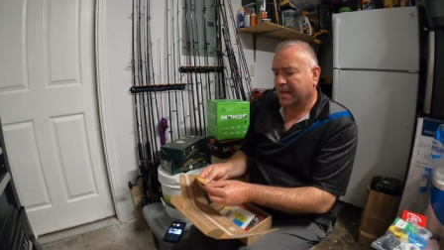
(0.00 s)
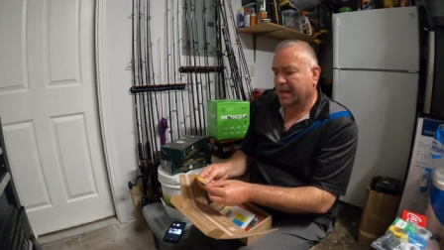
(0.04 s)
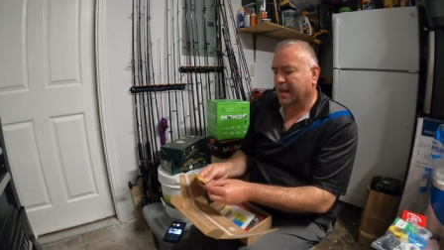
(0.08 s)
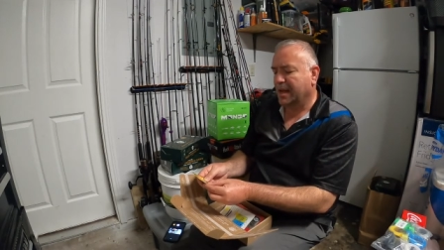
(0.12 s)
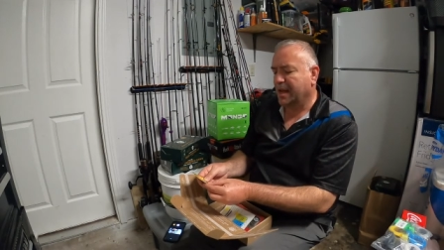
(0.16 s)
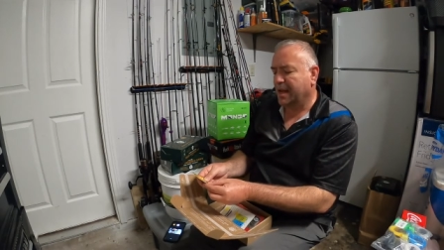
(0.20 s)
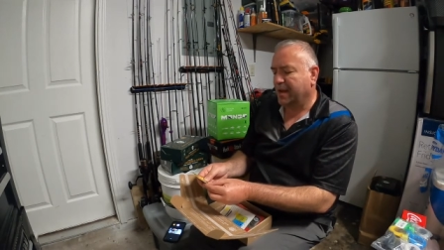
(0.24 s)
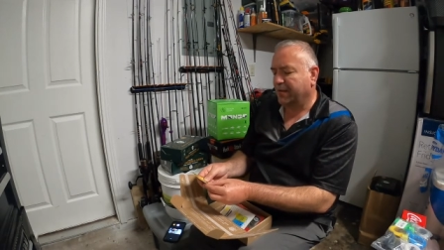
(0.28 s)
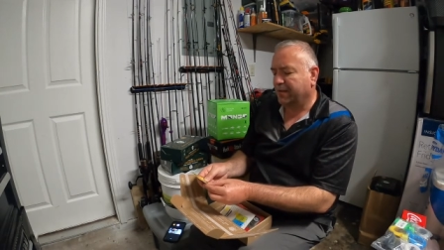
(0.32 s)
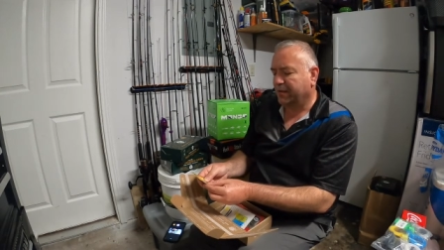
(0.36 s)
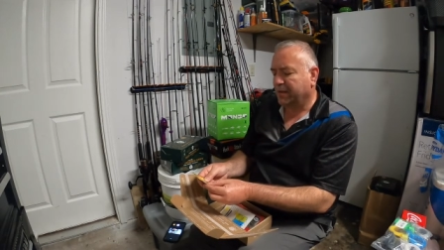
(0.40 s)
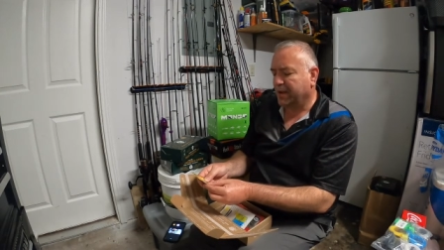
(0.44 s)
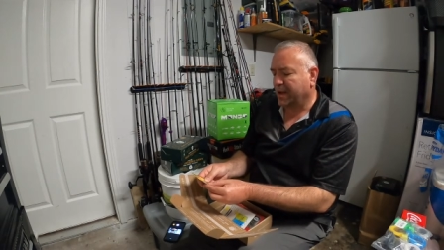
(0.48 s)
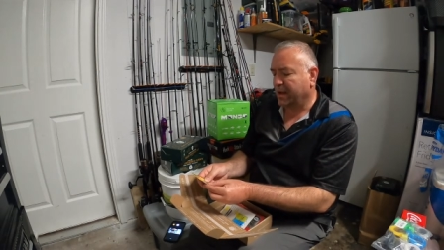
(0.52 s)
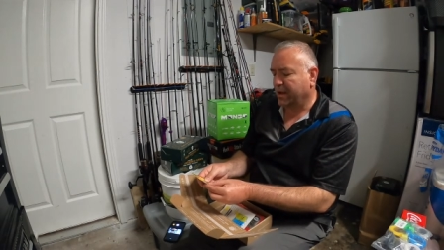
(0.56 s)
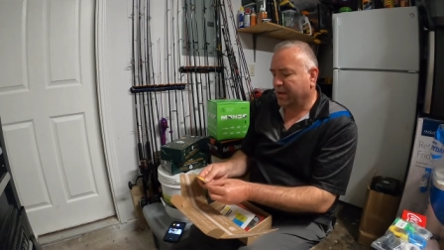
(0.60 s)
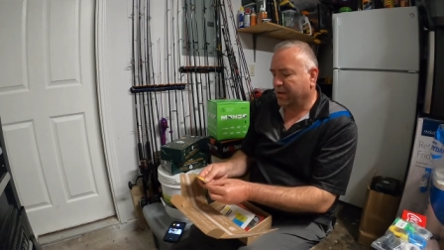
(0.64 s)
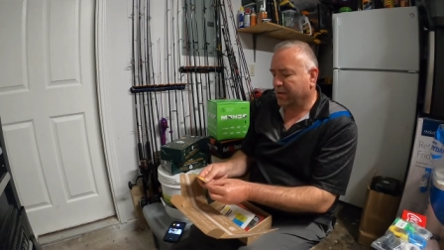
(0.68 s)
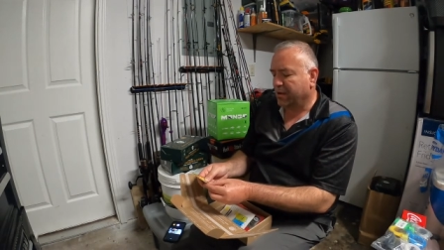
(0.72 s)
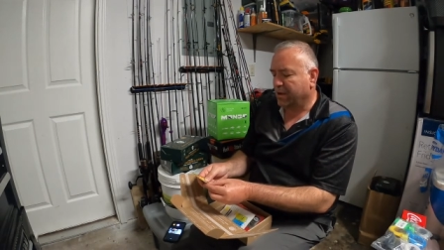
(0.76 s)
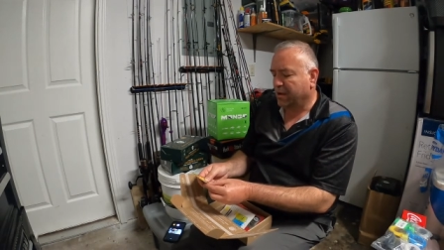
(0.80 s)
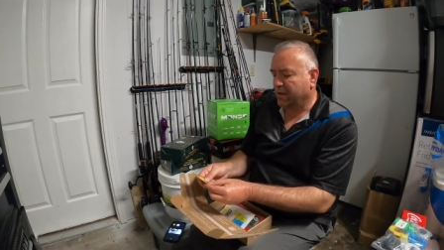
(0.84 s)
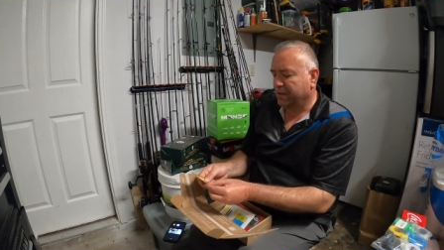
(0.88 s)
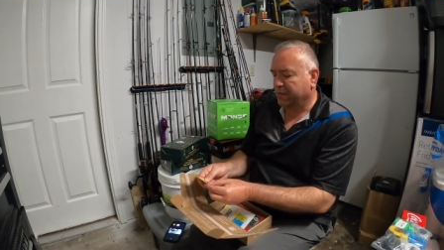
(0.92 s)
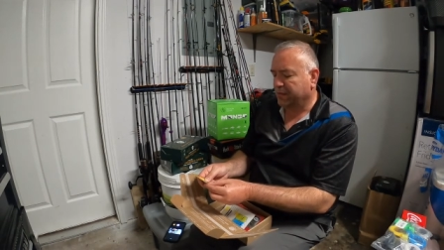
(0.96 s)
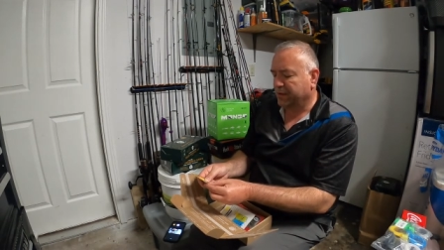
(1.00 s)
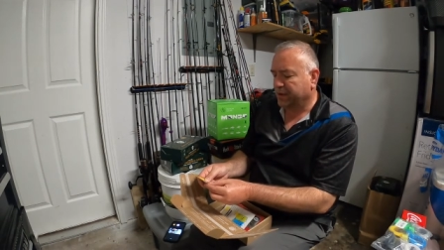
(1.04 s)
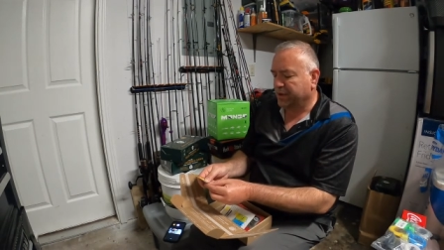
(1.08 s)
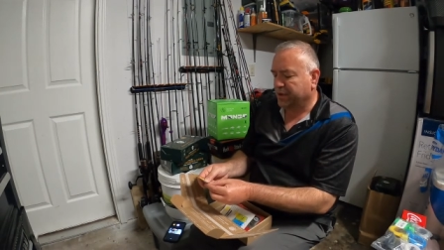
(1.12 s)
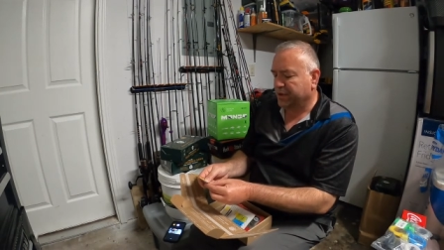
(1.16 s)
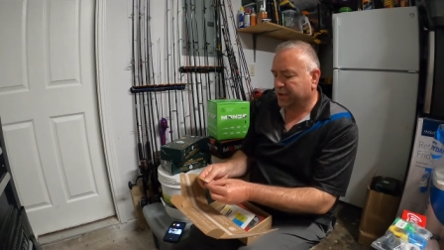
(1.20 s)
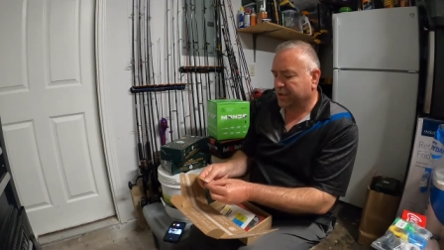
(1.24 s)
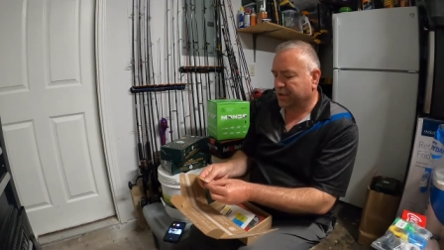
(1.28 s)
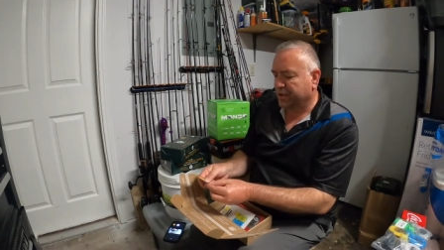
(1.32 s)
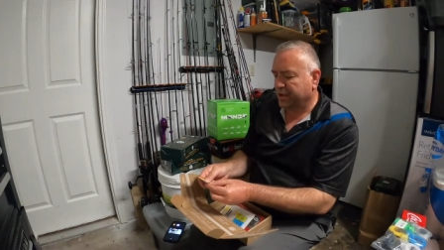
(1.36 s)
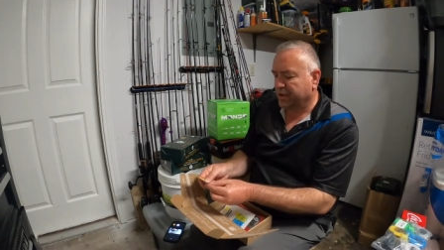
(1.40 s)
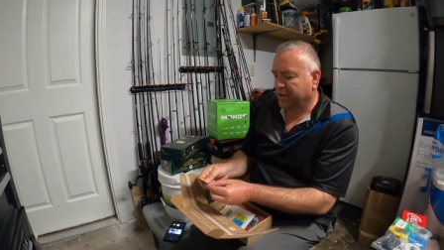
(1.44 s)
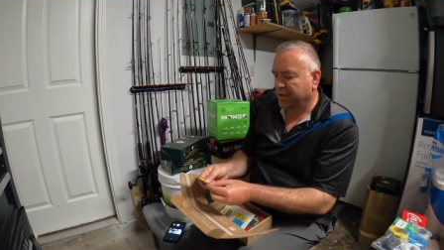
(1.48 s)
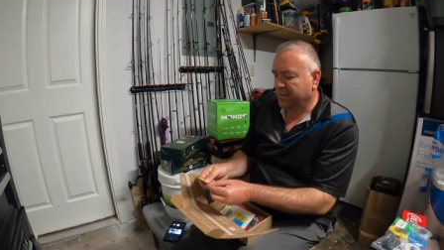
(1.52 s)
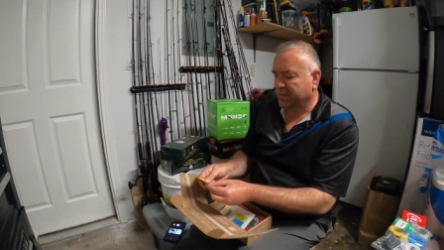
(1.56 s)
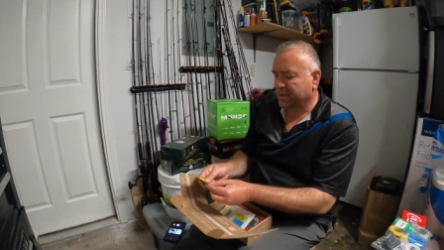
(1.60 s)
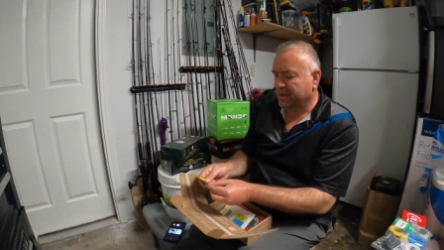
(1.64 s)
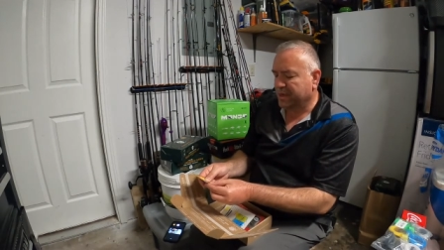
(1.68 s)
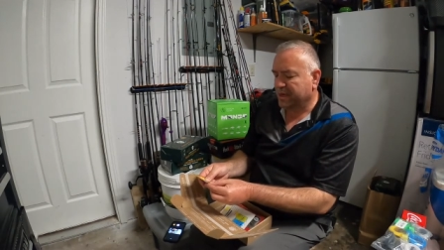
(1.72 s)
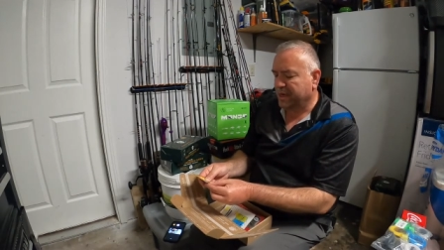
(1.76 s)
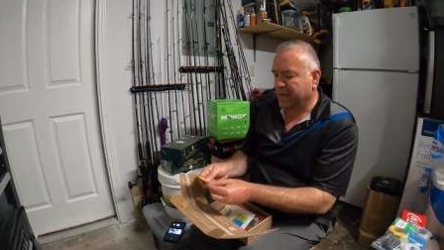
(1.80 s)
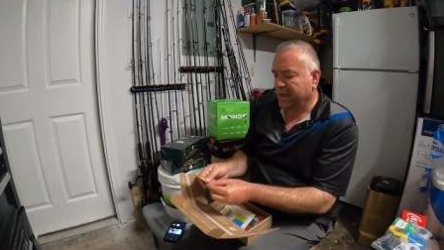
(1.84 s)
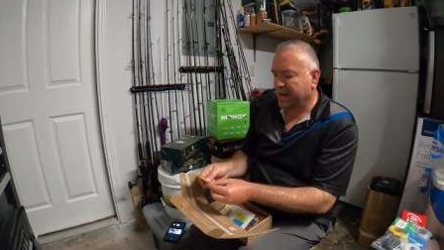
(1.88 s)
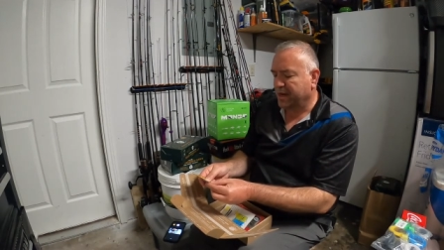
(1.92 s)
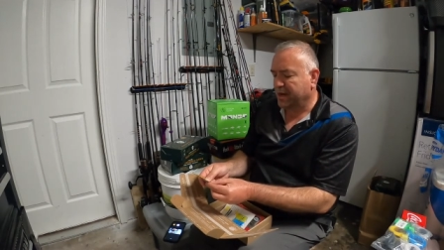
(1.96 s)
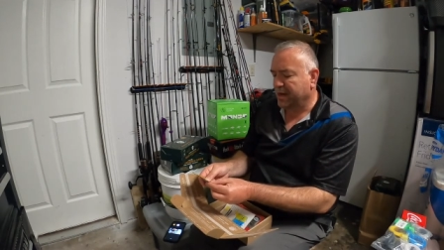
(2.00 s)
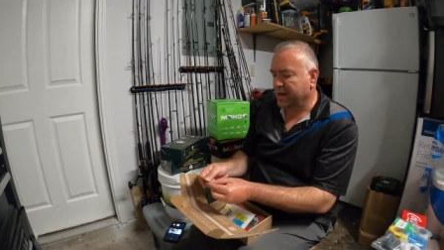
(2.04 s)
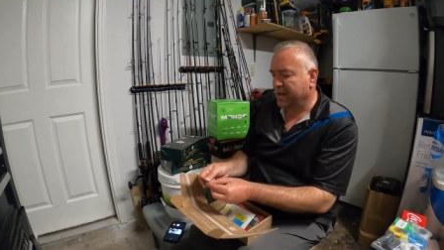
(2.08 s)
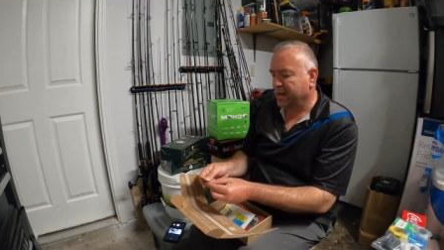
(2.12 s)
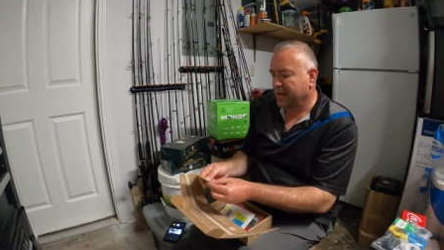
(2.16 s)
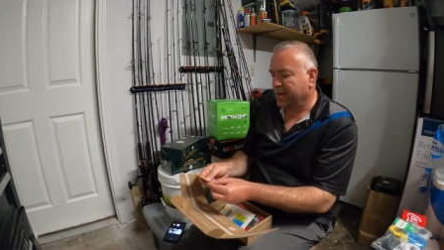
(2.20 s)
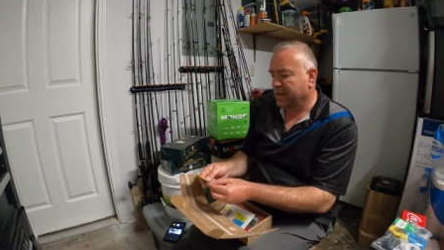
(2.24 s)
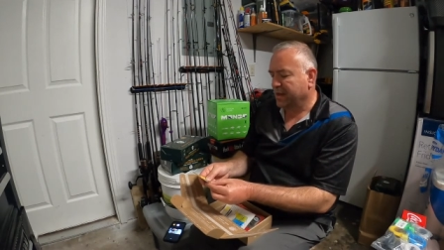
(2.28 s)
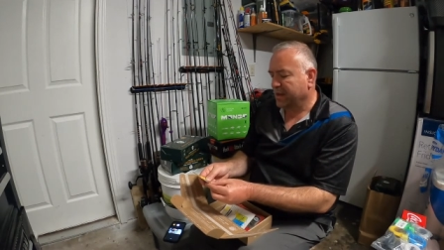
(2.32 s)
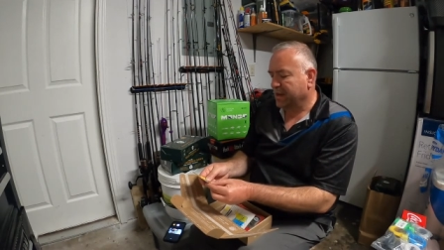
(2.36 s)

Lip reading: lifelike crawfish imitating